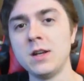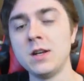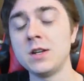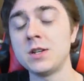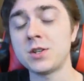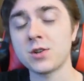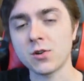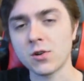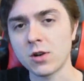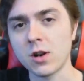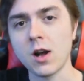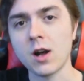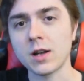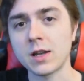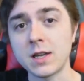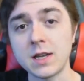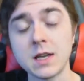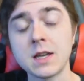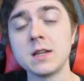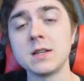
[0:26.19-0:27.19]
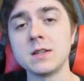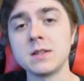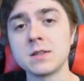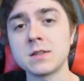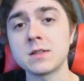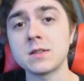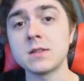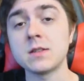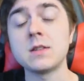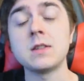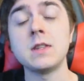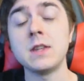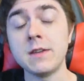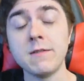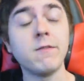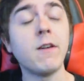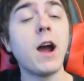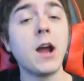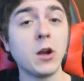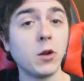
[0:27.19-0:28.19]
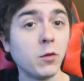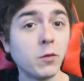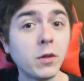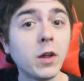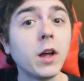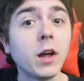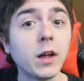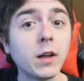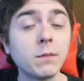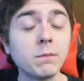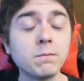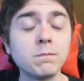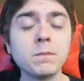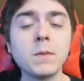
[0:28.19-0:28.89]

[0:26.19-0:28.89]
Shigaraki is the final villain.